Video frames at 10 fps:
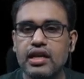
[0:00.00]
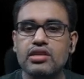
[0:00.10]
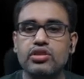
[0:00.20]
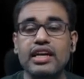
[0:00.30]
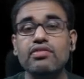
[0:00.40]
Now
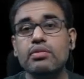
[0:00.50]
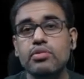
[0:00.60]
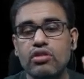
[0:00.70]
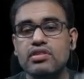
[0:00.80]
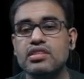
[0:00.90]
it will be
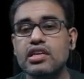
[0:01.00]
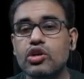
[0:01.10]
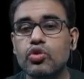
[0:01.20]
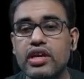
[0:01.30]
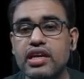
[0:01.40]
obviously
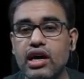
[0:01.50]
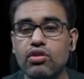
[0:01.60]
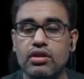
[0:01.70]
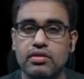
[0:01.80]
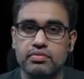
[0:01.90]
going down.
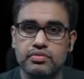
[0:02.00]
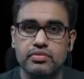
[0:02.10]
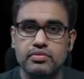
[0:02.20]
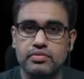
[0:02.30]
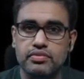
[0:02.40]

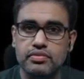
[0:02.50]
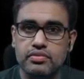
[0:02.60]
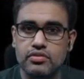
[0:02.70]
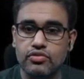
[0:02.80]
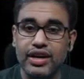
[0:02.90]

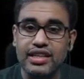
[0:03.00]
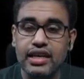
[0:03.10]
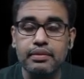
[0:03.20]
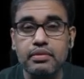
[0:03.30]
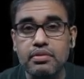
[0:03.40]
Why the
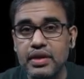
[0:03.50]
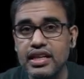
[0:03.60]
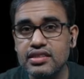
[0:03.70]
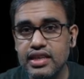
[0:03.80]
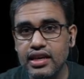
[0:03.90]
name is median
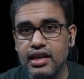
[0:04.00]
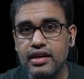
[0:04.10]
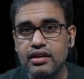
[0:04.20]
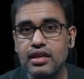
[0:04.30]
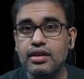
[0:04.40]
sacral
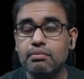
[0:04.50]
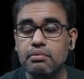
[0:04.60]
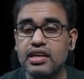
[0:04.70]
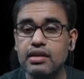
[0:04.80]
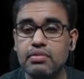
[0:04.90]
artery?
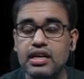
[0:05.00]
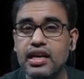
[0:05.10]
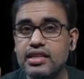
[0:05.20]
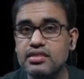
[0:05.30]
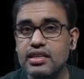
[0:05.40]
Median,
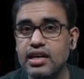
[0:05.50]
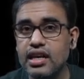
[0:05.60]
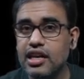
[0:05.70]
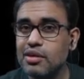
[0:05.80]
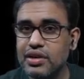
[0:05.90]
midline, single,
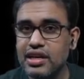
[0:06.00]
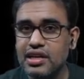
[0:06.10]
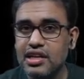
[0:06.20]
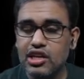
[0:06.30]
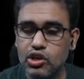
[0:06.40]
unpaired.
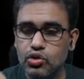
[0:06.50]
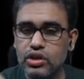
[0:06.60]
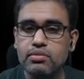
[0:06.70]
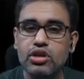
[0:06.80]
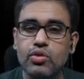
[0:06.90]
Going
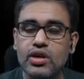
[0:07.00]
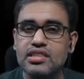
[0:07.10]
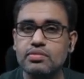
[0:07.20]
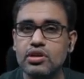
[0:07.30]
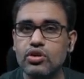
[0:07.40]
below, what is
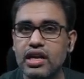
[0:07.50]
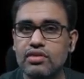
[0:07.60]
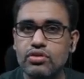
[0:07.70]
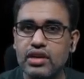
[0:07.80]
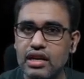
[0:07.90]
below
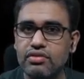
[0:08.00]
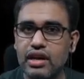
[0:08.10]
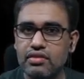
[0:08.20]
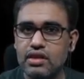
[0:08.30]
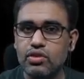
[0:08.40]
L4, L5?
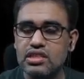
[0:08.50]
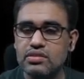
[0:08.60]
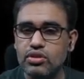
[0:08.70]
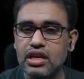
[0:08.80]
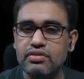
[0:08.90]
Then what is
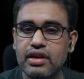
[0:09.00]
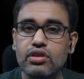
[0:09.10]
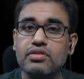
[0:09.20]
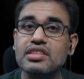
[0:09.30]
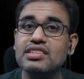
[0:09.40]
below L5? You
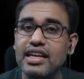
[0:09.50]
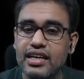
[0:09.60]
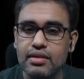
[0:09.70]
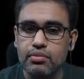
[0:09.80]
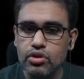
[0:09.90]
have the
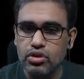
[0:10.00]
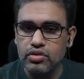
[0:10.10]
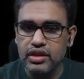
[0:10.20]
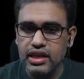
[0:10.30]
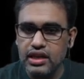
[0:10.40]
sacrum bone over
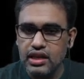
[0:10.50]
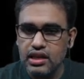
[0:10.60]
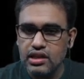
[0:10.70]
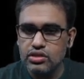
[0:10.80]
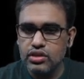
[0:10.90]
here.
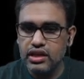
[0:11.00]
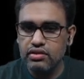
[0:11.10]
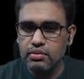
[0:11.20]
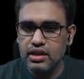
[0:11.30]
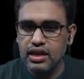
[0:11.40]
So it will
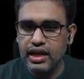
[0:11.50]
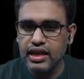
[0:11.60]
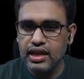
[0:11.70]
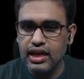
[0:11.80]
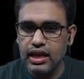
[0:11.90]
be lying
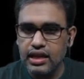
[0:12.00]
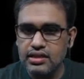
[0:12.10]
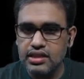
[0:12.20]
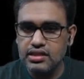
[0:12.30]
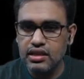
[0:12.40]

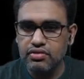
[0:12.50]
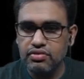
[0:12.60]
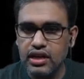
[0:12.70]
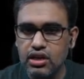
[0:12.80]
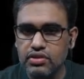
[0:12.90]
just in
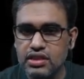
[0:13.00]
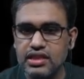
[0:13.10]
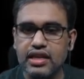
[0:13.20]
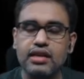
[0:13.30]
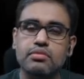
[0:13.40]
front of the
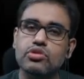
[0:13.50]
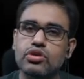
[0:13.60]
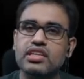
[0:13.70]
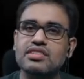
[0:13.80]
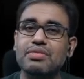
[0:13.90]
sacrum, known
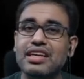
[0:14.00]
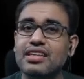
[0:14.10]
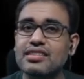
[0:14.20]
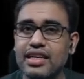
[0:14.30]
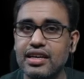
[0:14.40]
as median
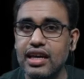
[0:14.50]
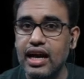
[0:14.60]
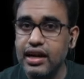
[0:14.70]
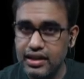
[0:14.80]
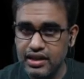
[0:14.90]
sacral
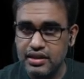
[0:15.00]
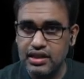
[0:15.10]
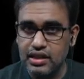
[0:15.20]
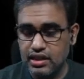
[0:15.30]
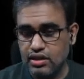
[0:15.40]
artery.
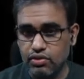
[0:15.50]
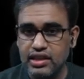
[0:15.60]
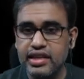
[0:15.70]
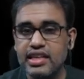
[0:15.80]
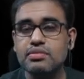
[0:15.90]
One
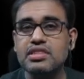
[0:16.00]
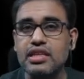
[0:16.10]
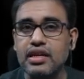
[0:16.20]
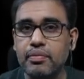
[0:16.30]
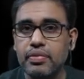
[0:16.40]
thing is
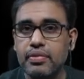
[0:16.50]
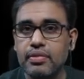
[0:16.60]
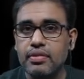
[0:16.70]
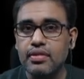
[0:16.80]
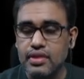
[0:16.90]
missing.
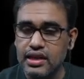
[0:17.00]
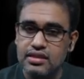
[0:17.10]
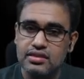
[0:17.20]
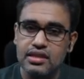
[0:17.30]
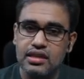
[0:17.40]
That
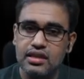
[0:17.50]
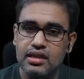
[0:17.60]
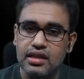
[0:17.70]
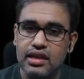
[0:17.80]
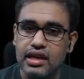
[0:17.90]
is the
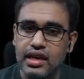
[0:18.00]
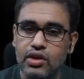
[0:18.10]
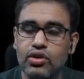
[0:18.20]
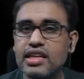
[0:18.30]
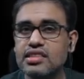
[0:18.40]

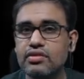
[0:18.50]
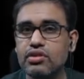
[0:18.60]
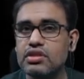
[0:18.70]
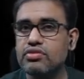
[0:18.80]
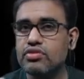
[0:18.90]
aorta is giving off
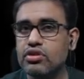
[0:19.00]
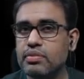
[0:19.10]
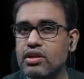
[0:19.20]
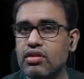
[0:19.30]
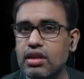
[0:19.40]
the 4
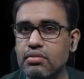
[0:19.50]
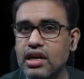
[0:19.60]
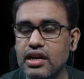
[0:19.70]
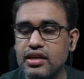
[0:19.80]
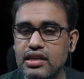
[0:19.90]
pair of lumbar
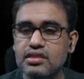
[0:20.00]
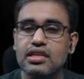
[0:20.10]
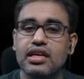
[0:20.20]
arteries.